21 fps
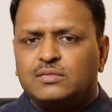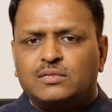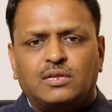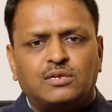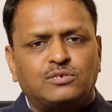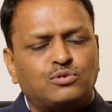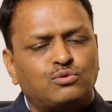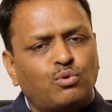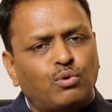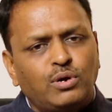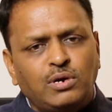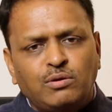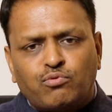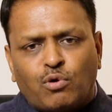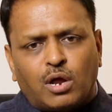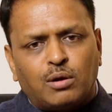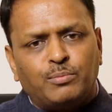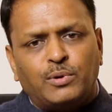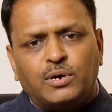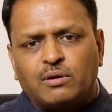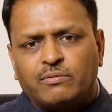there is no
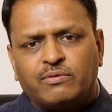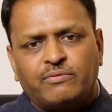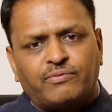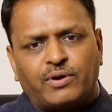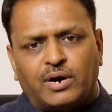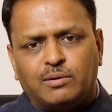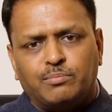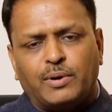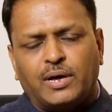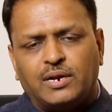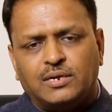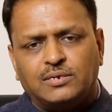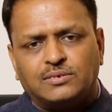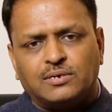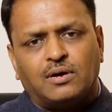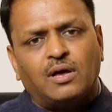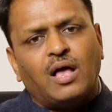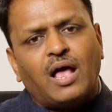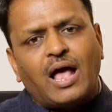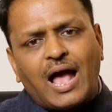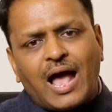involvement of a fund
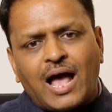manager.